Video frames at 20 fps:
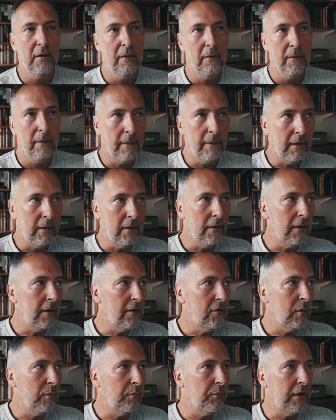then you
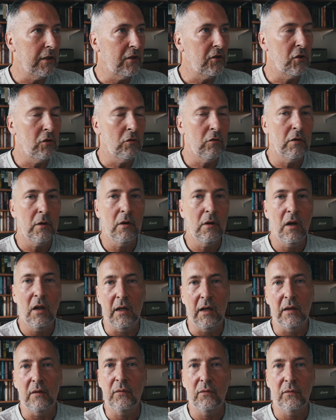need to embrace your own
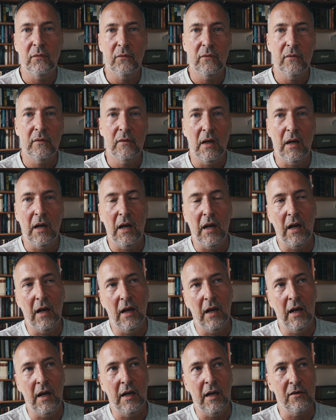life
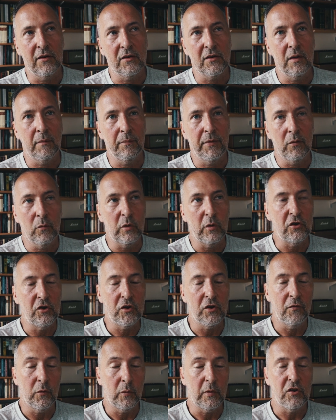as something which
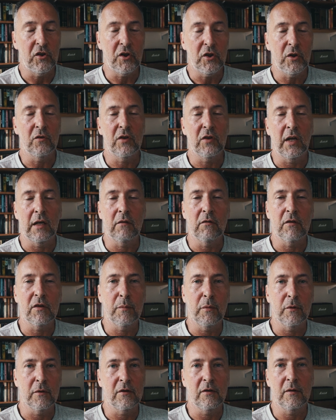for which you take
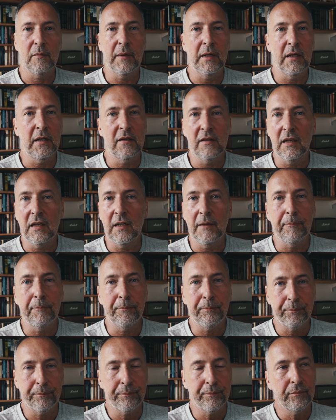responsibility.
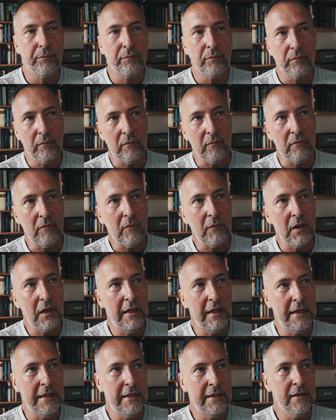
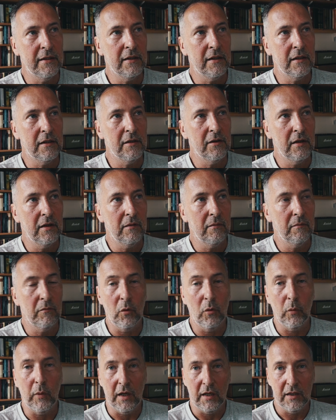And uh, the
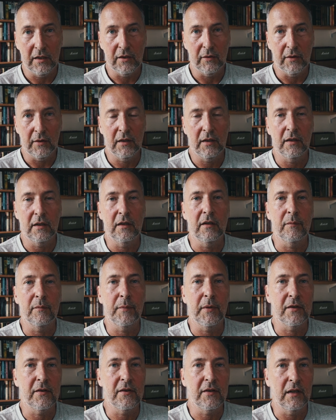way I do it is
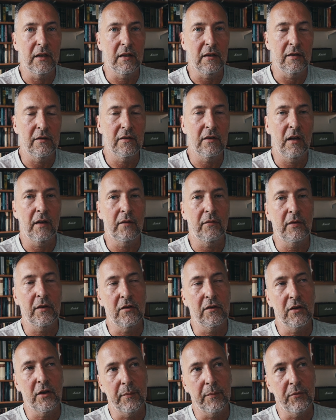by seeing this life in
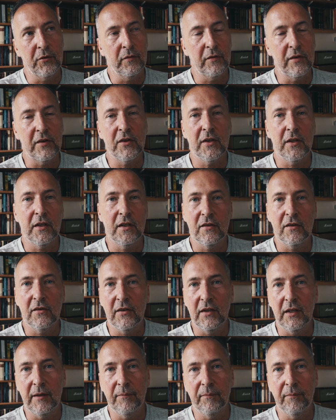terms of eternity.